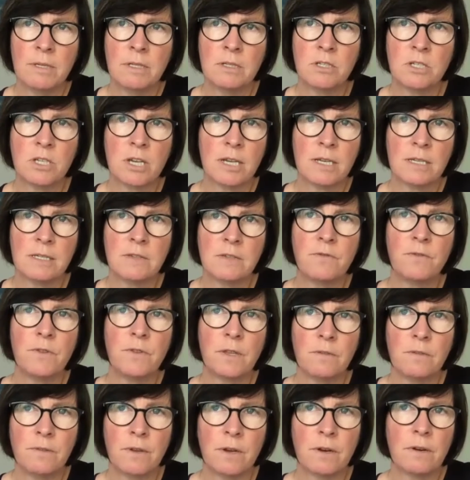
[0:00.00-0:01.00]
just feel
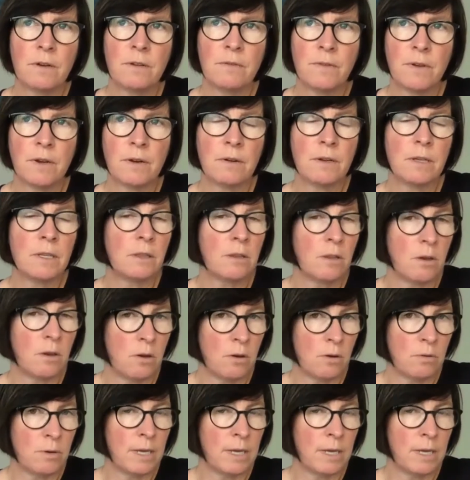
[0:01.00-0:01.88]
very, very low.